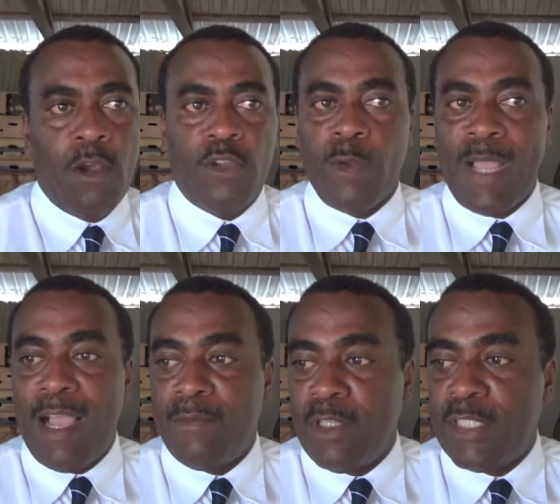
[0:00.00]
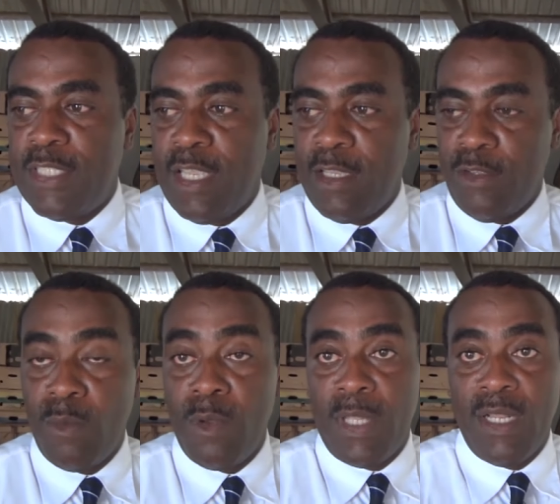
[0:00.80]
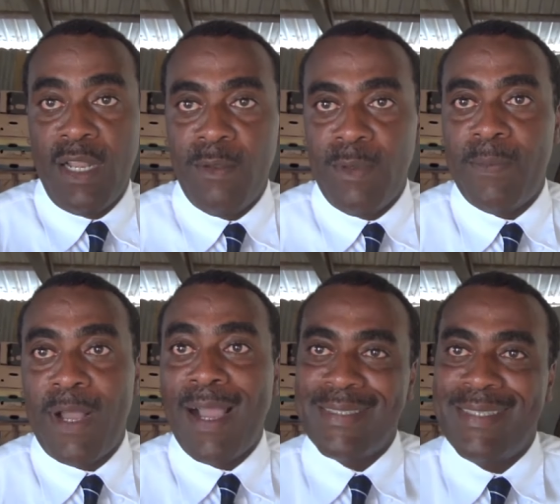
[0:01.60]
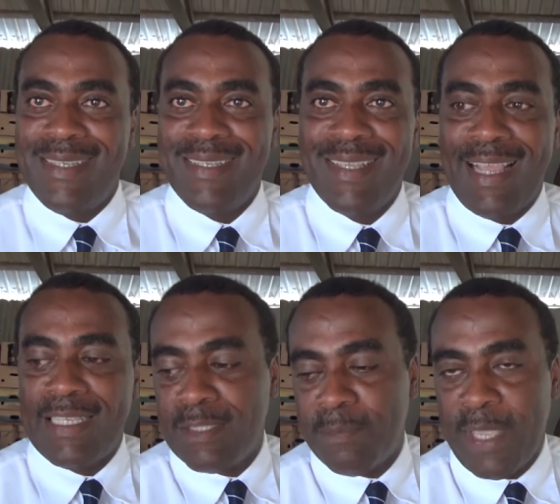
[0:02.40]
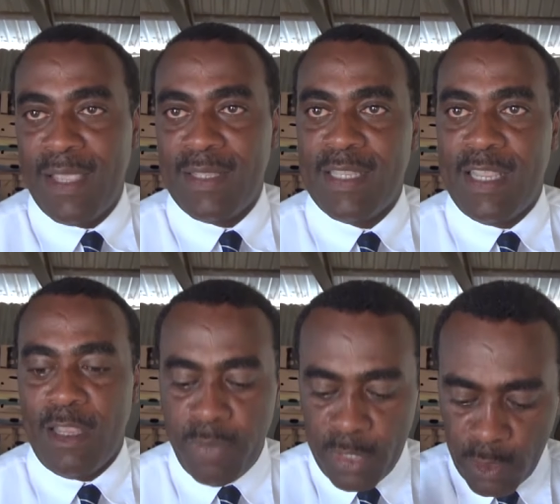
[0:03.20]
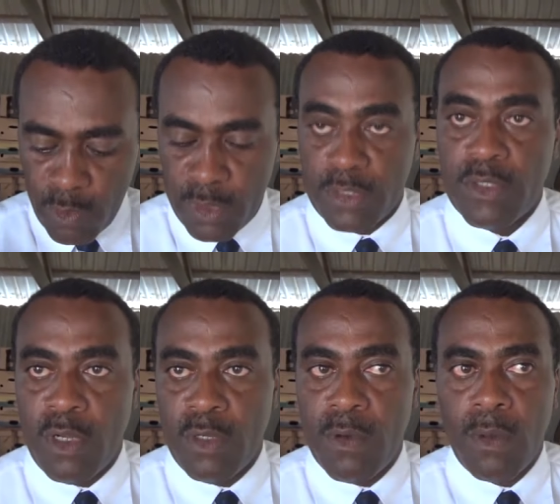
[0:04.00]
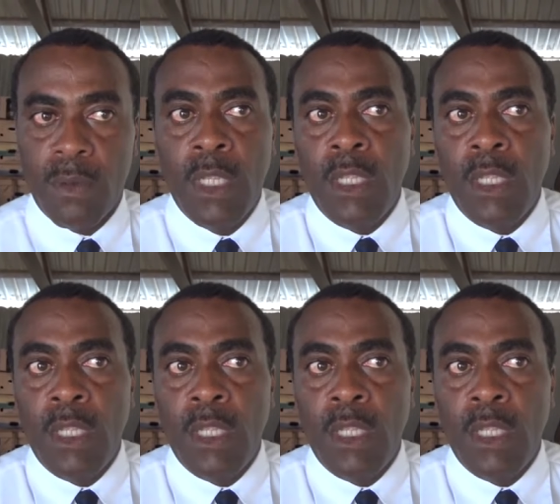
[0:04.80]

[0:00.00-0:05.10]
or you have the same human being like passing and spit and thing, put the nuts on the ground.